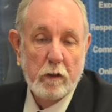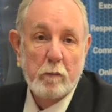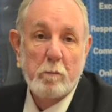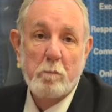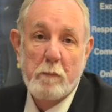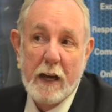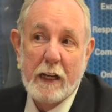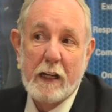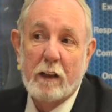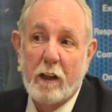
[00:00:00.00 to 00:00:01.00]

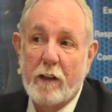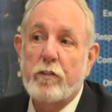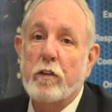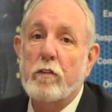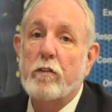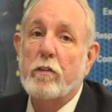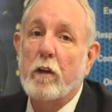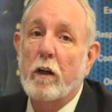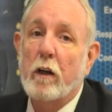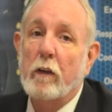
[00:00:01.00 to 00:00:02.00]
many lessons
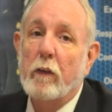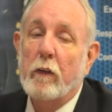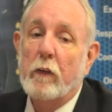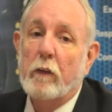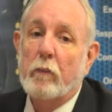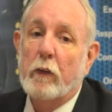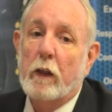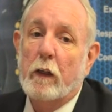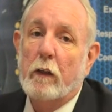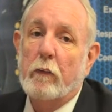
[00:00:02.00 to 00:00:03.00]
uh,
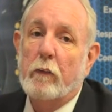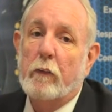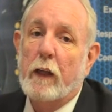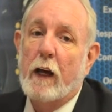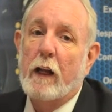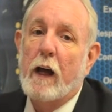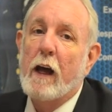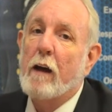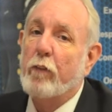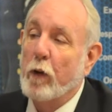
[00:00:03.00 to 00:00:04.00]
Uh, that
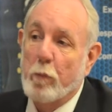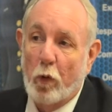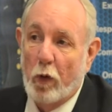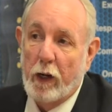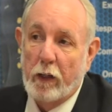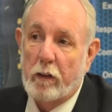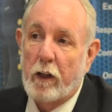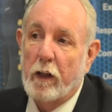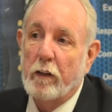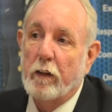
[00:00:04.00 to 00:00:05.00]
every Marine
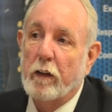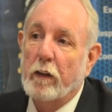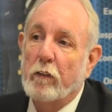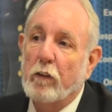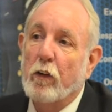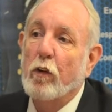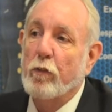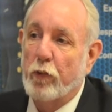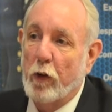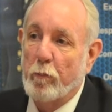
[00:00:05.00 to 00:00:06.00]
can uh, learn
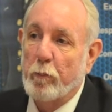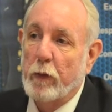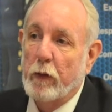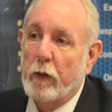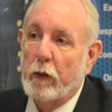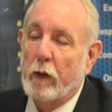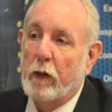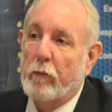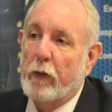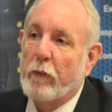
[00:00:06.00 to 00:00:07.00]
from.
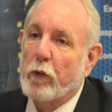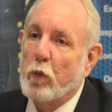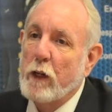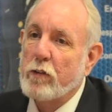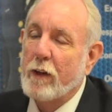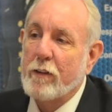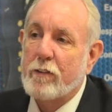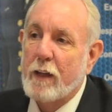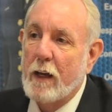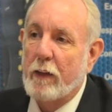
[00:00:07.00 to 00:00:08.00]
Uh, and the reason I
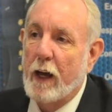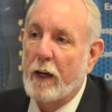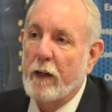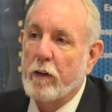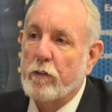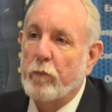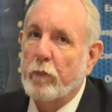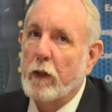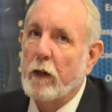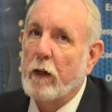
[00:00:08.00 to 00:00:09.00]
say that is,
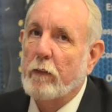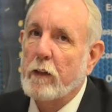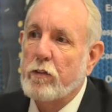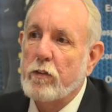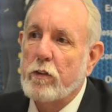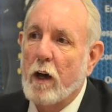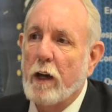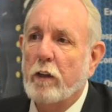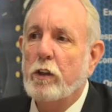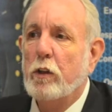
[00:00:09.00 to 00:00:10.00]
and this is
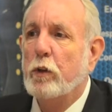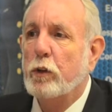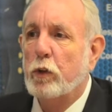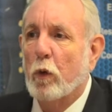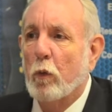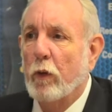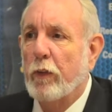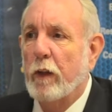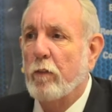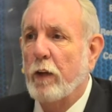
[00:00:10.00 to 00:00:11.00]
not unusual with
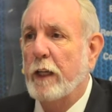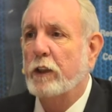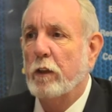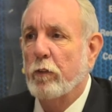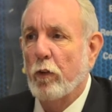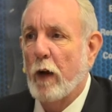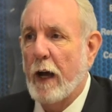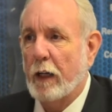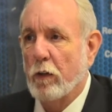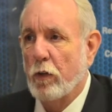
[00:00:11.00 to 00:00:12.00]
the invasion of
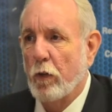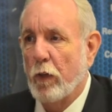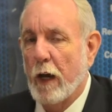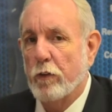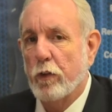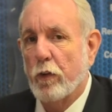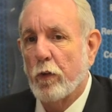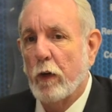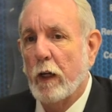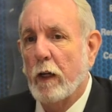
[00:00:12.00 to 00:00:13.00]
Iraq in two thousand
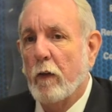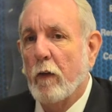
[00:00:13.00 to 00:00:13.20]
three,